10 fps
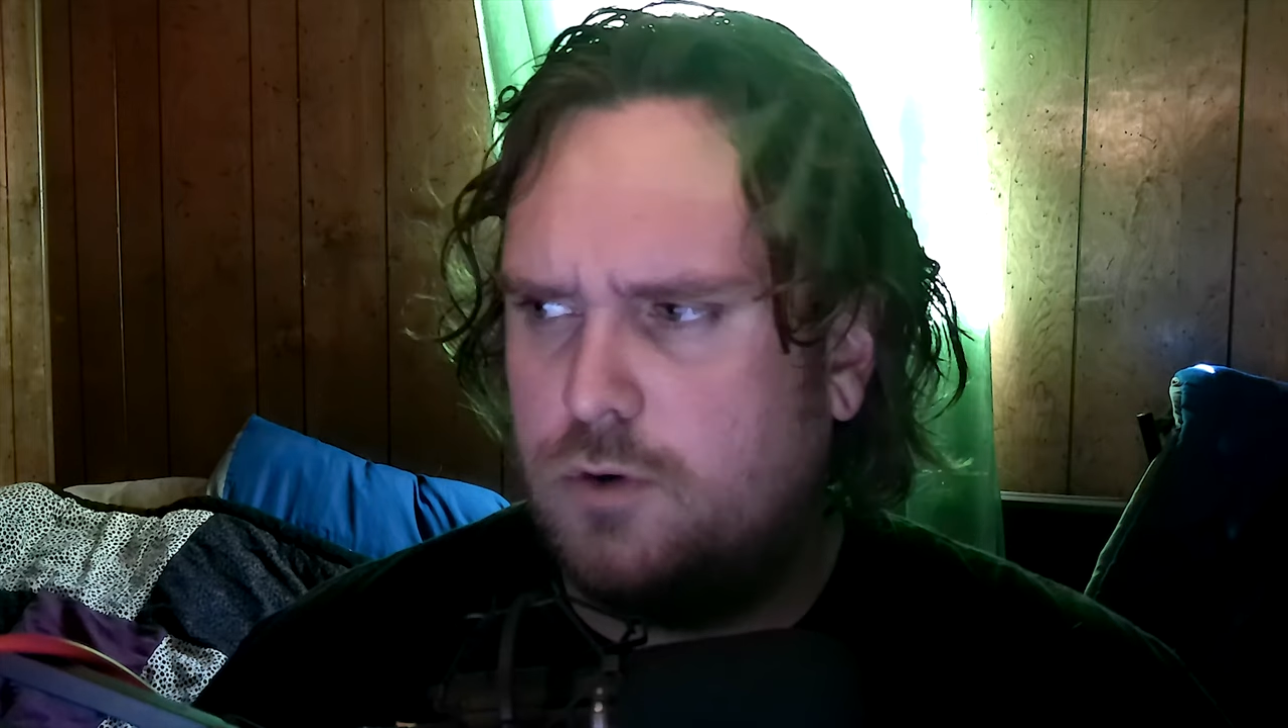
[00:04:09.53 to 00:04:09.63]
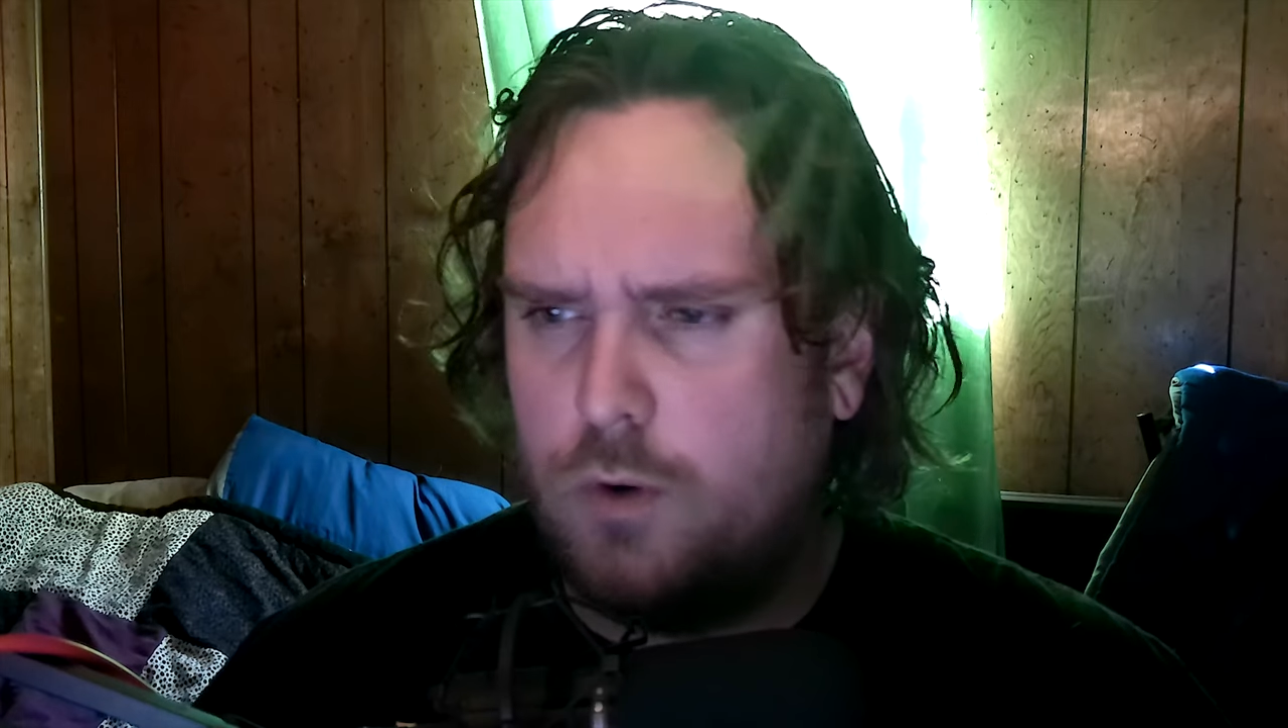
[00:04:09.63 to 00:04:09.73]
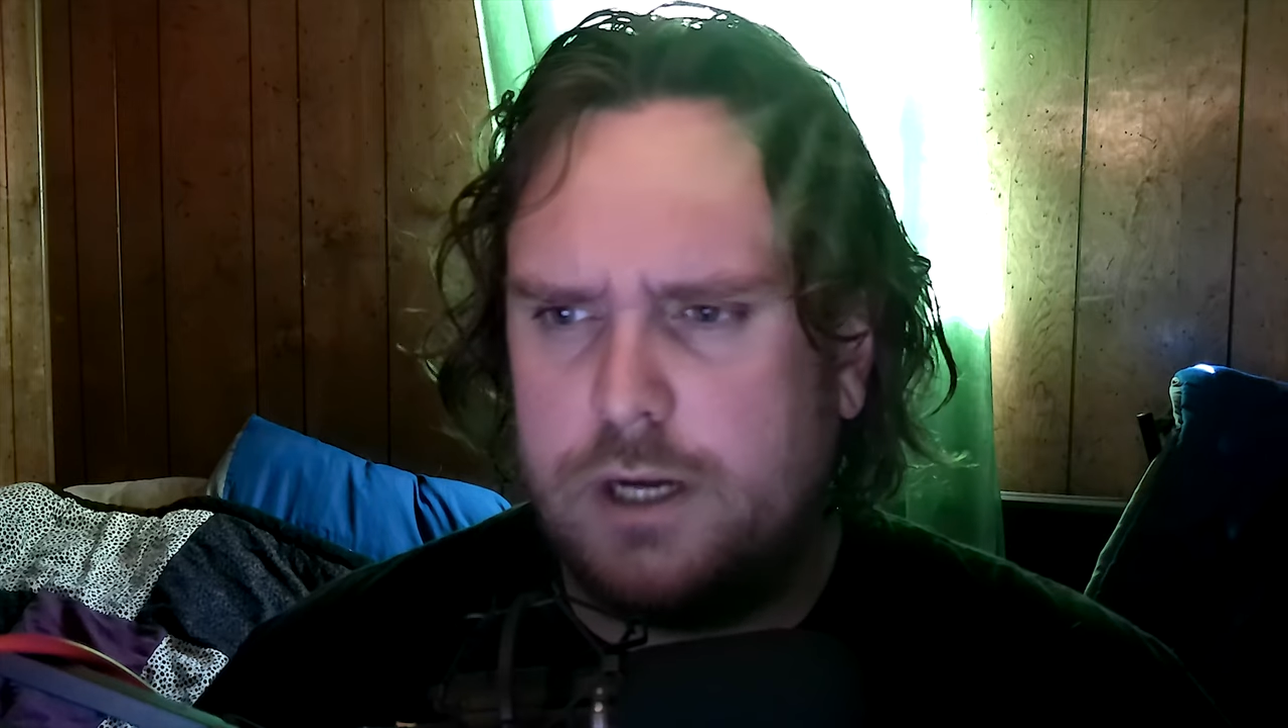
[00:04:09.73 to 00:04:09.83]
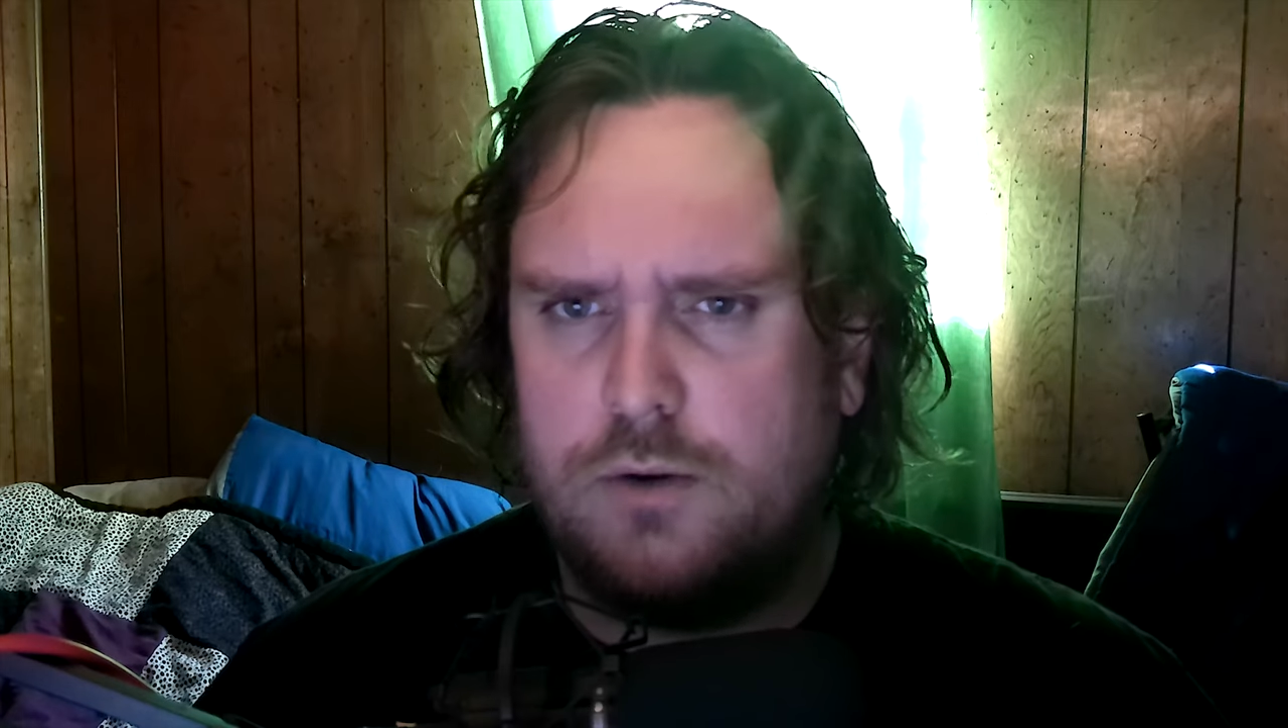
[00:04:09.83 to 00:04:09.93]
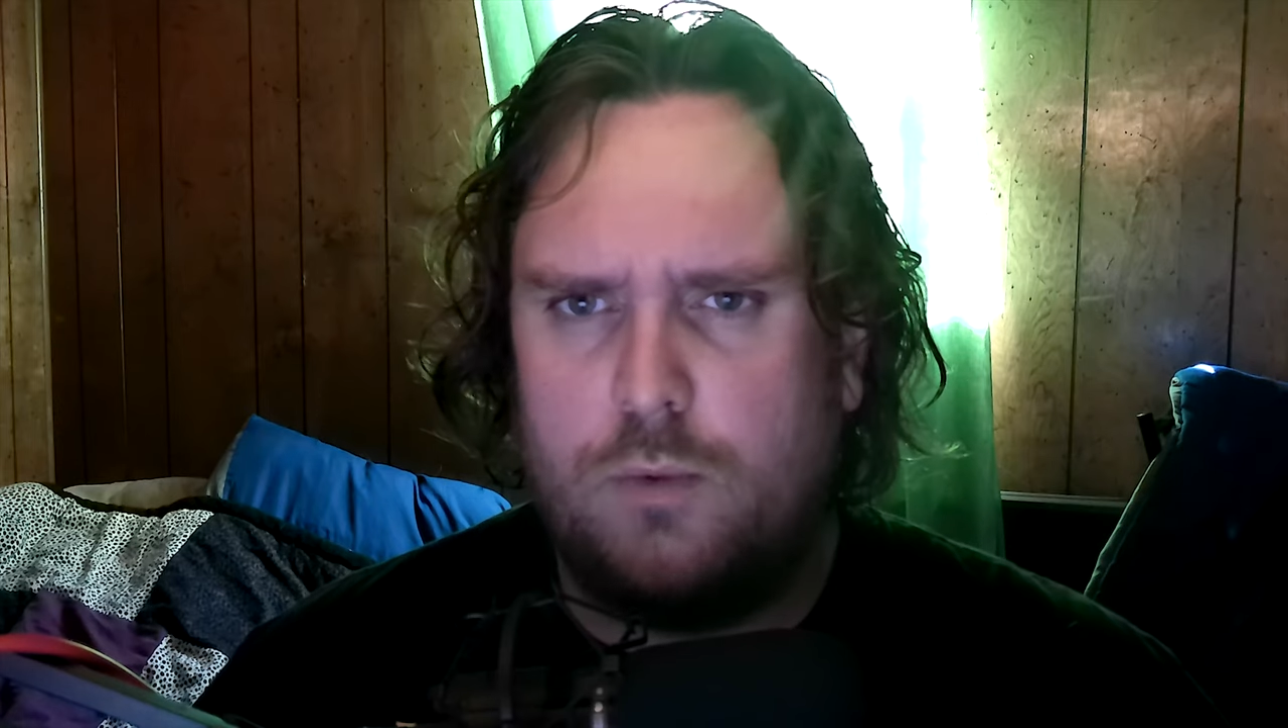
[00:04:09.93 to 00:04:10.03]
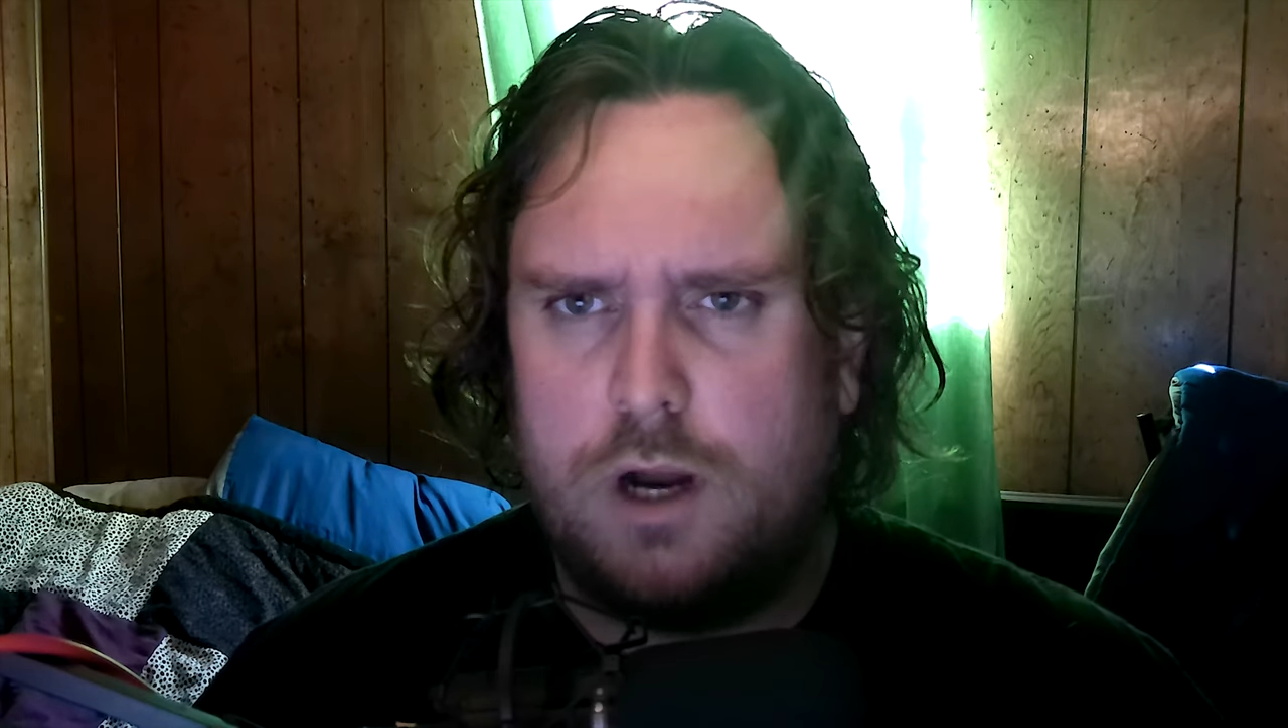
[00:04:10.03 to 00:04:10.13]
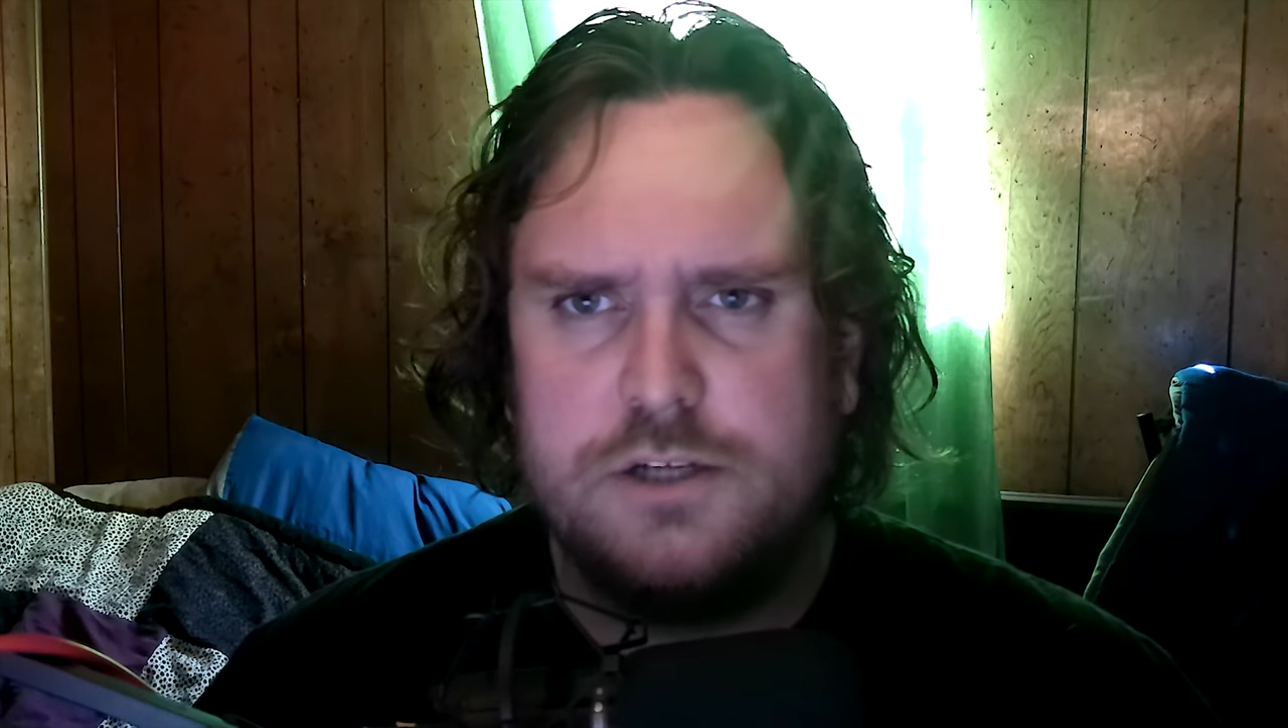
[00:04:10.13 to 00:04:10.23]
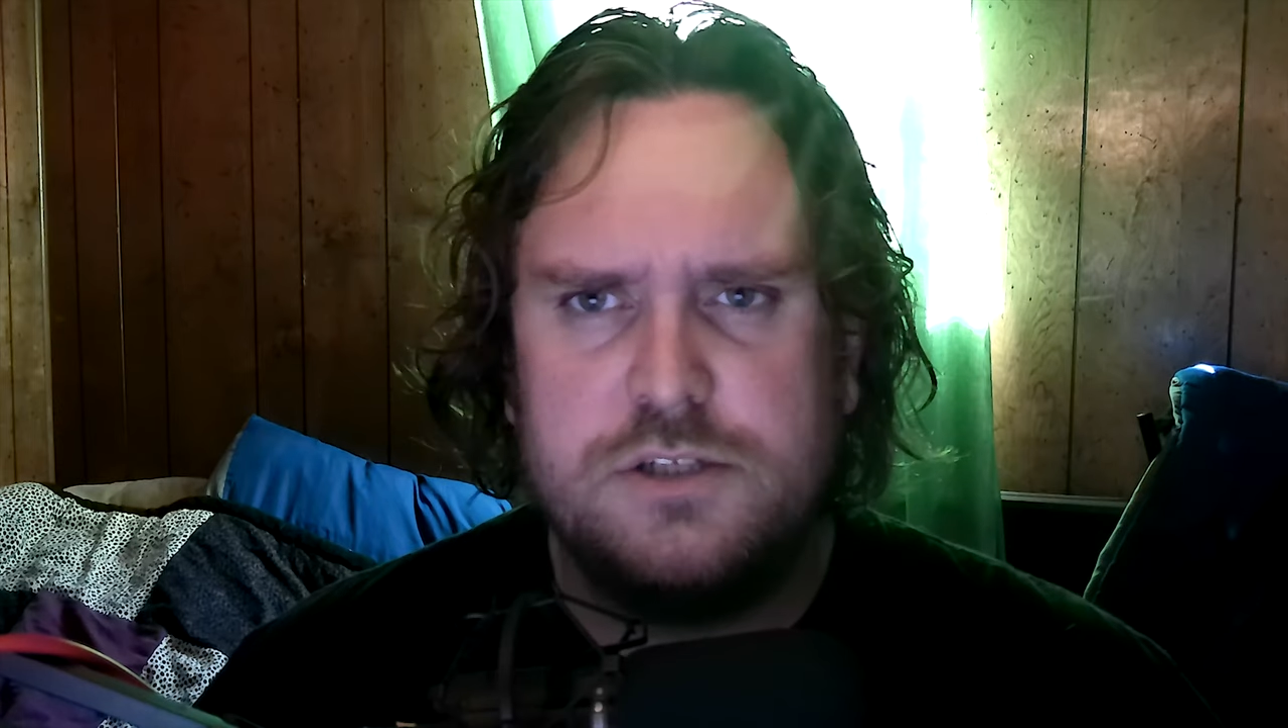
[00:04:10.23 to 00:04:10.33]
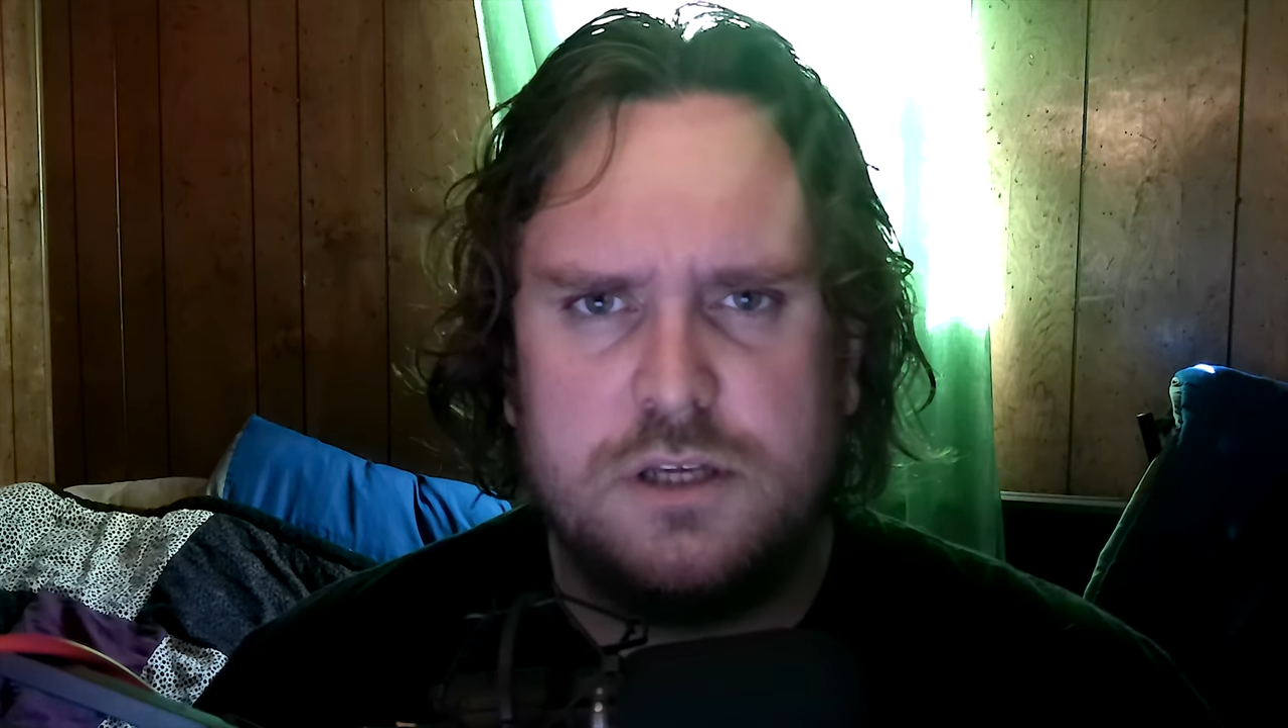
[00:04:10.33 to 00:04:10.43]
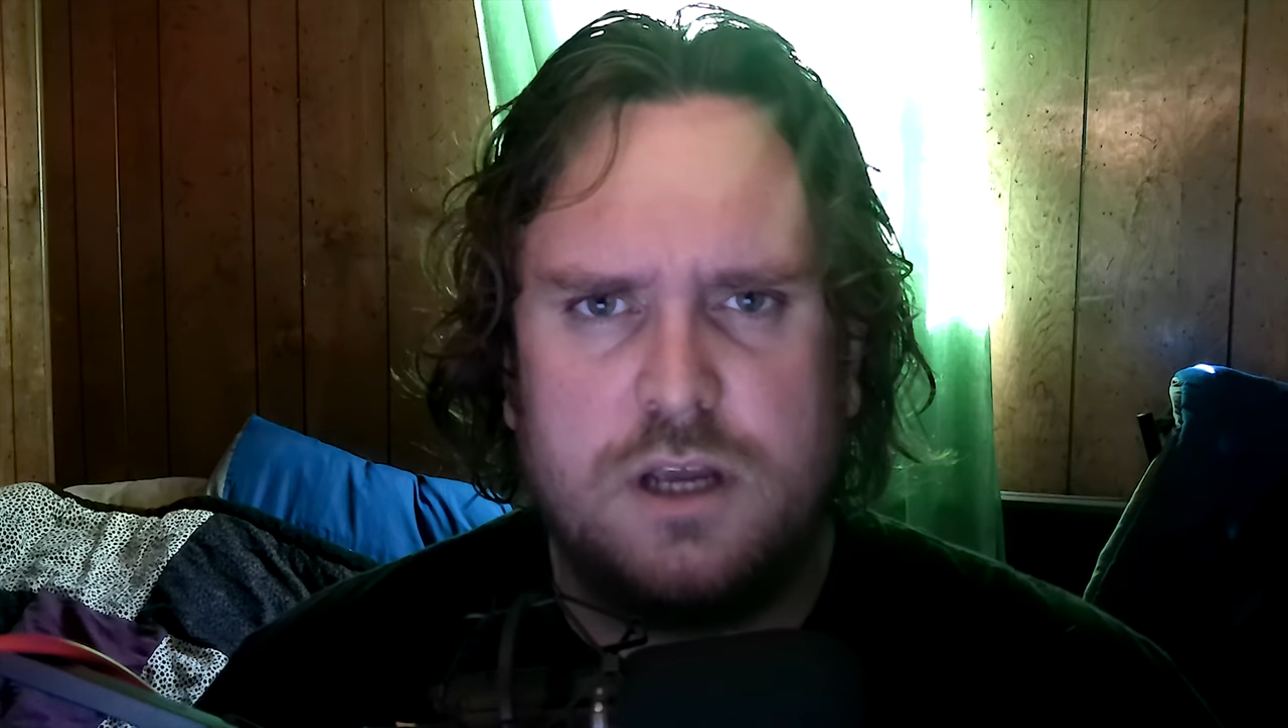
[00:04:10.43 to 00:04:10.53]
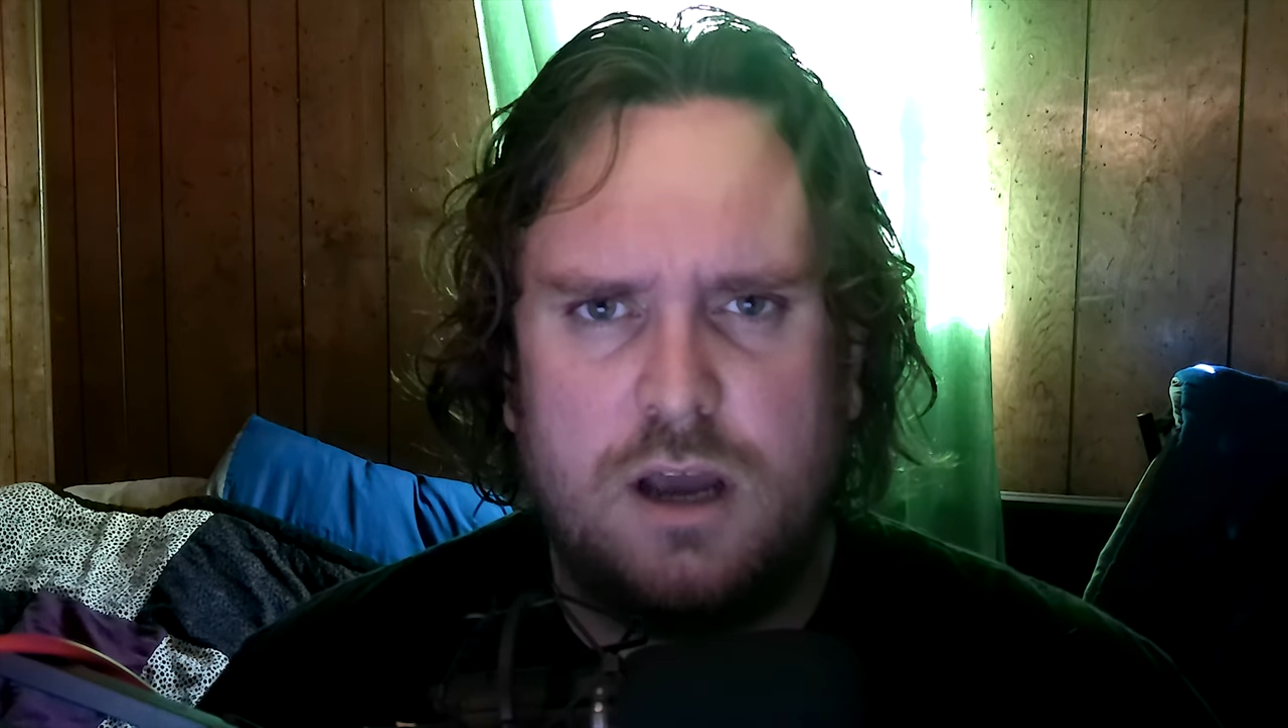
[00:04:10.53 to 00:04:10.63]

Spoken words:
going to watch the